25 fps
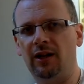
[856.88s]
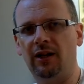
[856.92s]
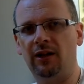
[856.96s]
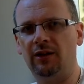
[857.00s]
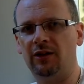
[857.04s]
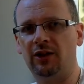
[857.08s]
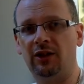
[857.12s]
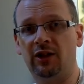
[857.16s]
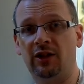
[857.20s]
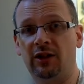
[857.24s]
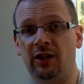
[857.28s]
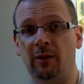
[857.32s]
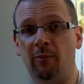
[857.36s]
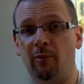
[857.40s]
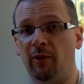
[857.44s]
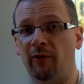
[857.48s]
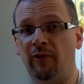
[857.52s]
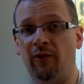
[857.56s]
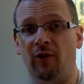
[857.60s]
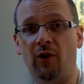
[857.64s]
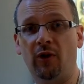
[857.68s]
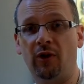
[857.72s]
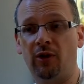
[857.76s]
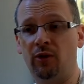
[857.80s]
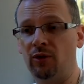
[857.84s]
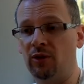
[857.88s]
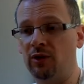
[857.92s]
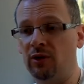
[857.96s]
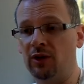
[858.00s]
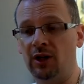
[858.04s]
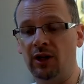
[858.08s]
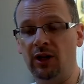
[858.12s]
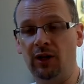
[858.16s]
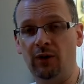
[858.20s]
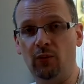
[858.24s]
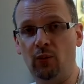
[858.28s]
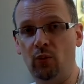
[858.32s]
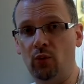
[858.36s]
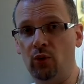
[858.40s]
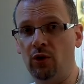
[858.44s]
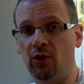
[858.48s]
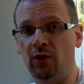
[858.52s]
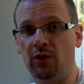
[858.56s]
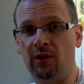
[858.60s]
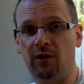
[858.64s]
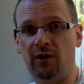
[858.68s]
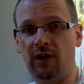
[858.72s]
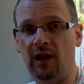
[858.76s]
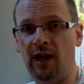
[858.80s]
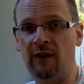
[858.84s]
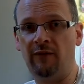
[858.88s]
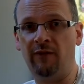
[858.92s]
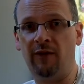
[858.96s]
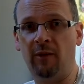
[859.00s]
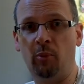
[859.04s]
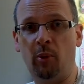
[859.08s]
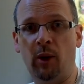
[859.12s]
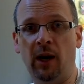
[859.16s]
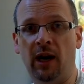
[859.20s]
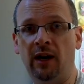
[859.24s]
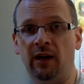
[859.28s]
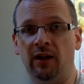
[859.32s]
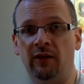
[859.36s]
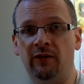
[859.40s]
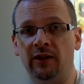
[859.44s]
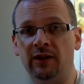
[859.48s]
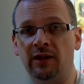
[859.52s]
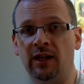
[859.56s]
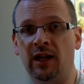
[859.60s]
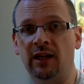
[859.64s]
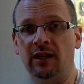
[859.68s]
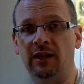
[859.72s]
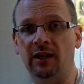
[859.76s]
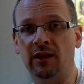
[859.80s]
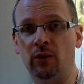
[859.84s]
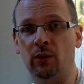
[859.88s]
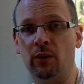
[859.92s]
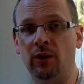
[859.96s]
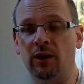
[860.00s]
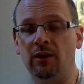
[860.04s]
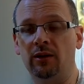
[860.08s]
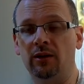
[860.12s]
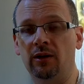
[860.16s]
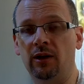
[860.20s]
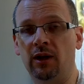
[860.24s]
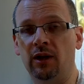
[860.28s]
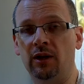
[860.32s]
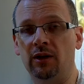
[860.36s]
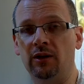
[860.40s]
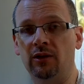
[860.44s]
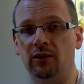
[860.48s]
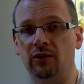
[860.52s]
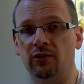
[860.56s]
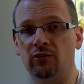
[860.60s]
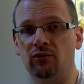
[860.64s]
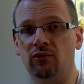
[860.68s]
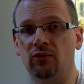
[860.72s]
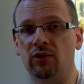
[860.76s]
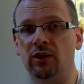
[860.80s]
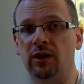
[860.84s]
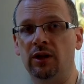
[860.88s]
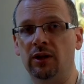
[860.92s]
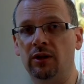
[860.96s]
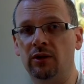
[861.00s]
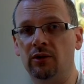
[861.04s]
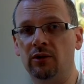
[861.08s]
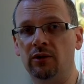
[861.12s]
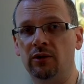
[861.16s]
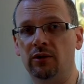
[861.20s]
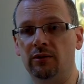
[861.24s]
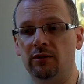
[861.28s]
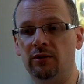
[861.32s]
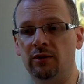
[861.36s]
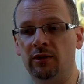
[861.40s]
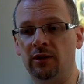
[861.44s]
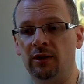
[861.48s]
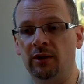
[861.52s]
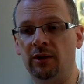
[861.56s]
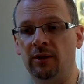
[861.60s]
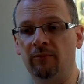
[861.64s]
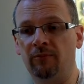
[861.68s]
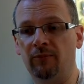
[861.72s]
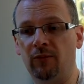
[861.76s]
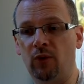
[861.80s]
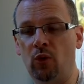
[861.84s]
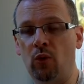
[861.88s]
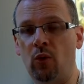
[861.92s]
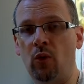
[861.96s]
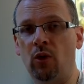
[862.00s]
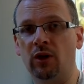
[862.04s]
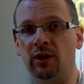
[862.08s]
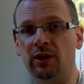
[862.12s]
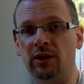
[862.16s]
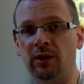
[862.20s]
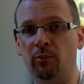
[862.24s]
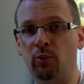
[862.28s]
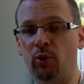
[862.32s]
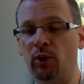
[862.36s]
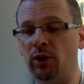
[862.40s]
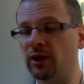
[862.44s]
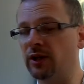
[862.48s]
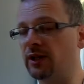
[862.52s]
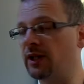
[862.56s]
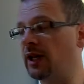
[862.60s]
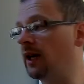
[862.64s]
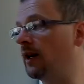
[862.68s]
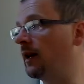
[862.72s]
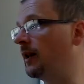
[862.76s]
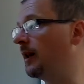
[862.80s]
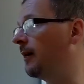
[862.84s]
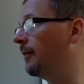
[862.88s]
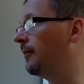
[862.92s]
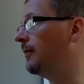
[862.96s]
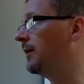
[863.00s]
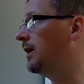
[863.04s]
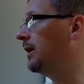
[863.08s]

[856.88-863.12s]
Simplify 3D, worth every pound of its 80 quid. Does really good quality prints out of